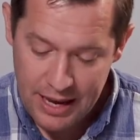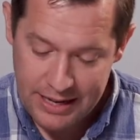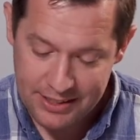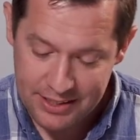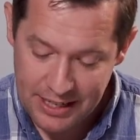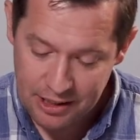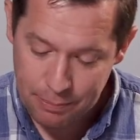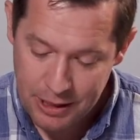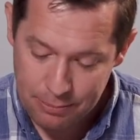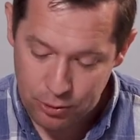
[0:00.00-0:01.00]
And he said to the
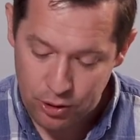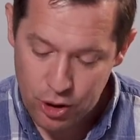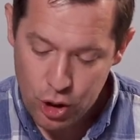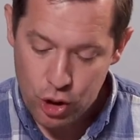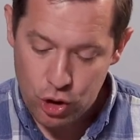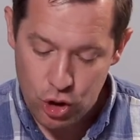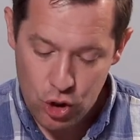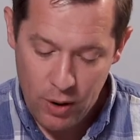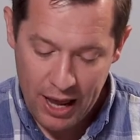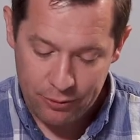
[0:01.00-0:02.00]
people,
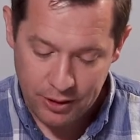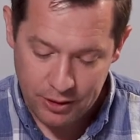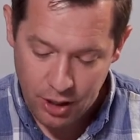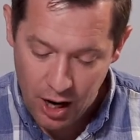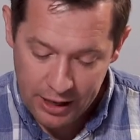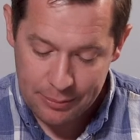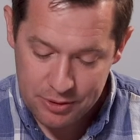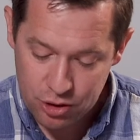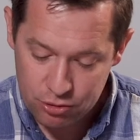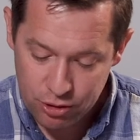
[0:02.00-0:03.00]
"You have gone up
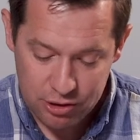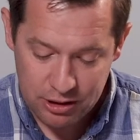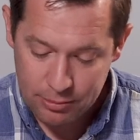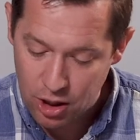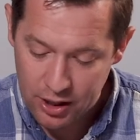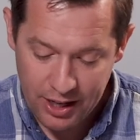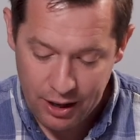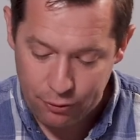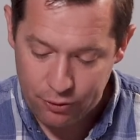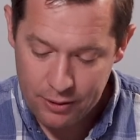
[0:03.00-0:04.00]
to Jerusalem long
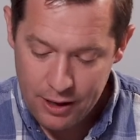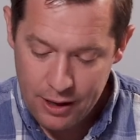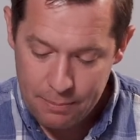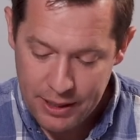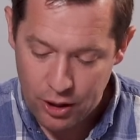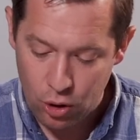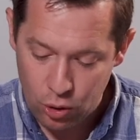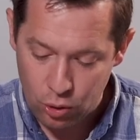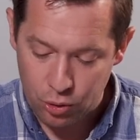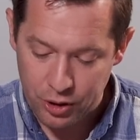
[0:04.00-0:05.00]
enough.
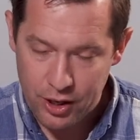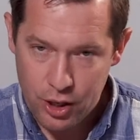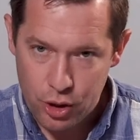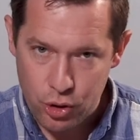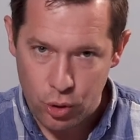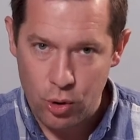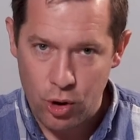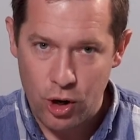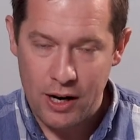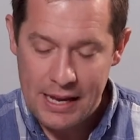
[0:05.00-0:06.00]
Behold
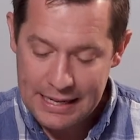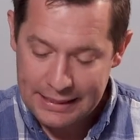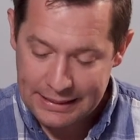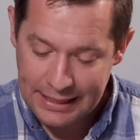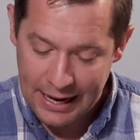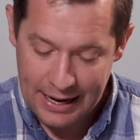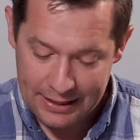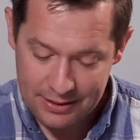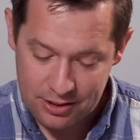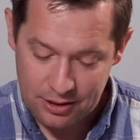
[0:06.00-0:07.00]
your
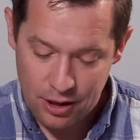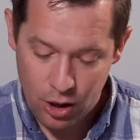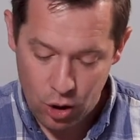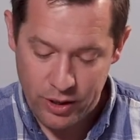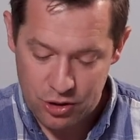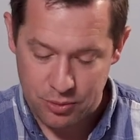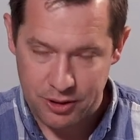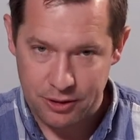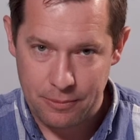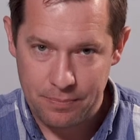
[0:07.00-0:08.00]
gods, O
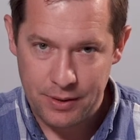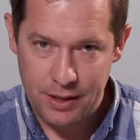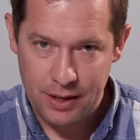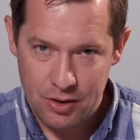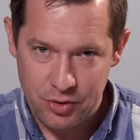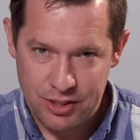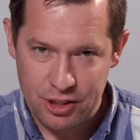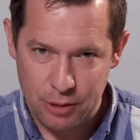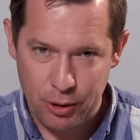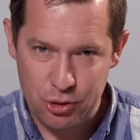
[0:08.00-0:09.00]
Israel." This
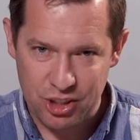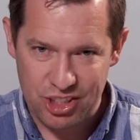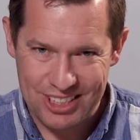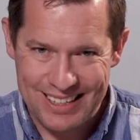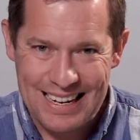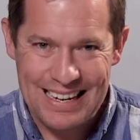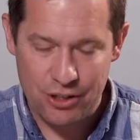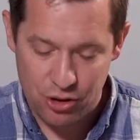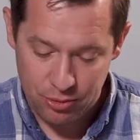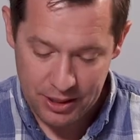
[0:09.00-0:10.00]
is supposed to sting
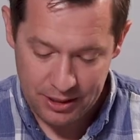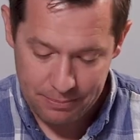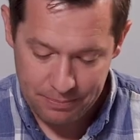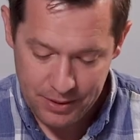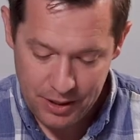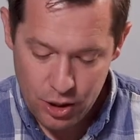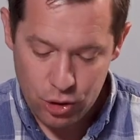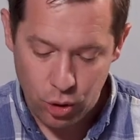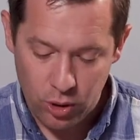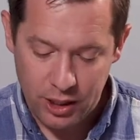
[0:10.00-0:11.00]
as you read it.
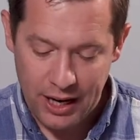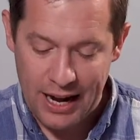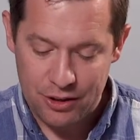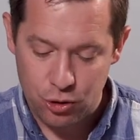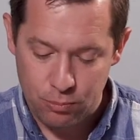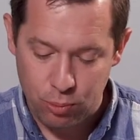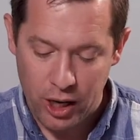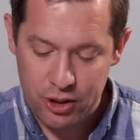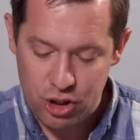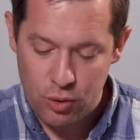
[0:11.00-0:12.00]
"Your gods who
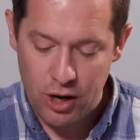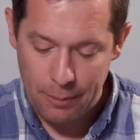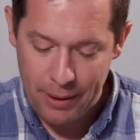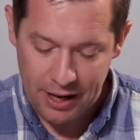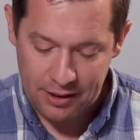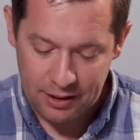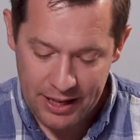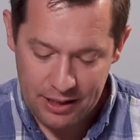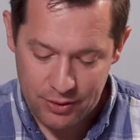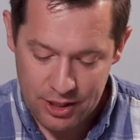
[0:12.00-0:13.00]
brought you up out of the
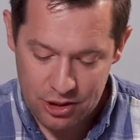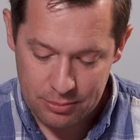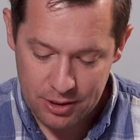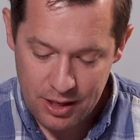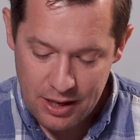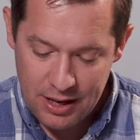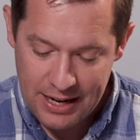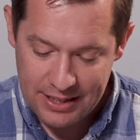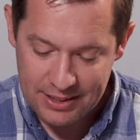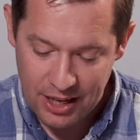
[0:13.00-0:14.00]
land of Egypt."
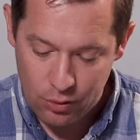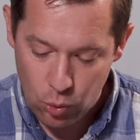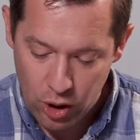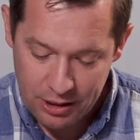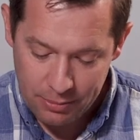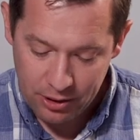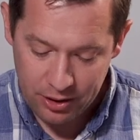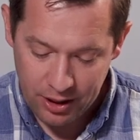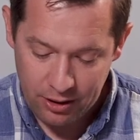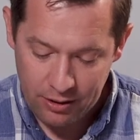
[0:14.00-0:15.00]
And he set one in
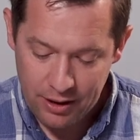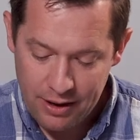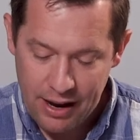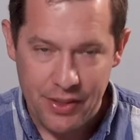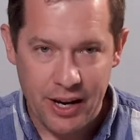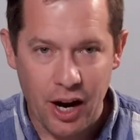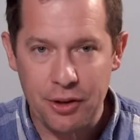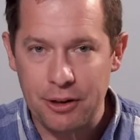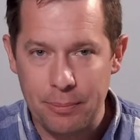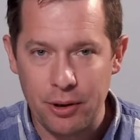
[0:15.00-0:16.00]
Bethel, and the
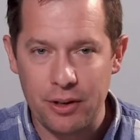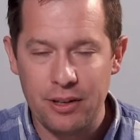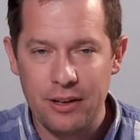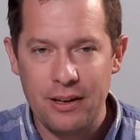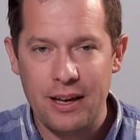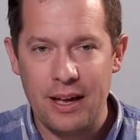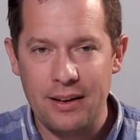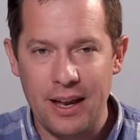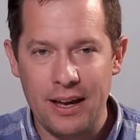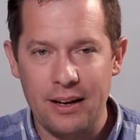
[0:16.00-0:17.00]
other he put
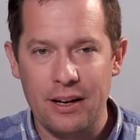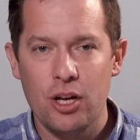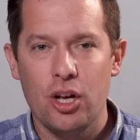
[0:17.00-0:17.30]
in Dan.